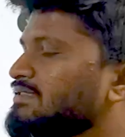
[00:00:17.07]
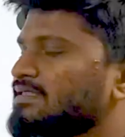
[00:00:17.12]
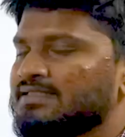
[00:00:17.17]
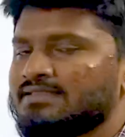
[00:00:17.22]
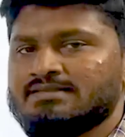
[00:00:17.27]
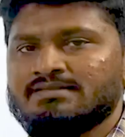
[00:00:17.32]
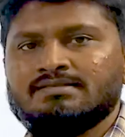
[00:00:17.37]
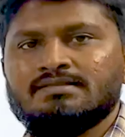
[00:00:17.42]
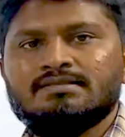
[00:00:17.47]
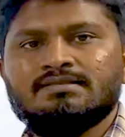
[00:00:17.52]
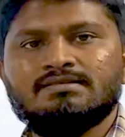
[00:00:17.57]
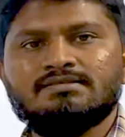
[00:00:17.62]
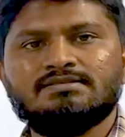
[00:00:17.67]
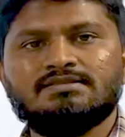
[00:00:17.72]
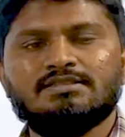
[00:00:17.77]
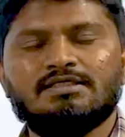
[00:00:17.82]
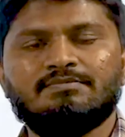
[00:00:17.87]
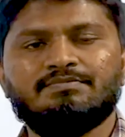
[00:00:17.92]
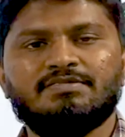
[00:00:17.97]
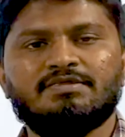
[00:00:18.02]
6th
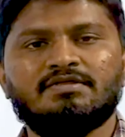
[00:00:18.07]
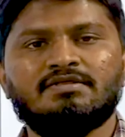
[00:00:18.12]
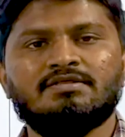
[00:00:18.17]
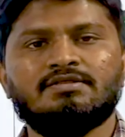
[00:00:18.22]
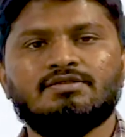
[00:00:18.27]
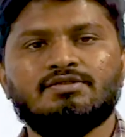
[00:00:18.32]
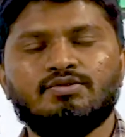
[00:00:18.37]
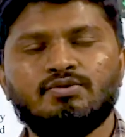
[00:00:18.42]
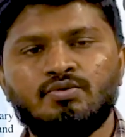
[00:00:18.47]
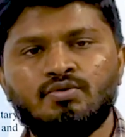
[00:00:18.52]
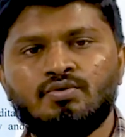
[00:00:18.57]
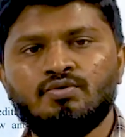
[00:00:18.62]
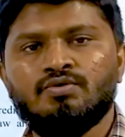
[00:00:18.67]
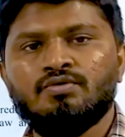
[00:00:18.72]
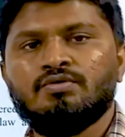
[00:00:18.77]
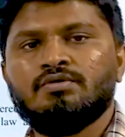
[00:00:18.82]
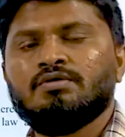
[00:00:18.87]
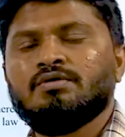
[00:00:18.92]
chapter 2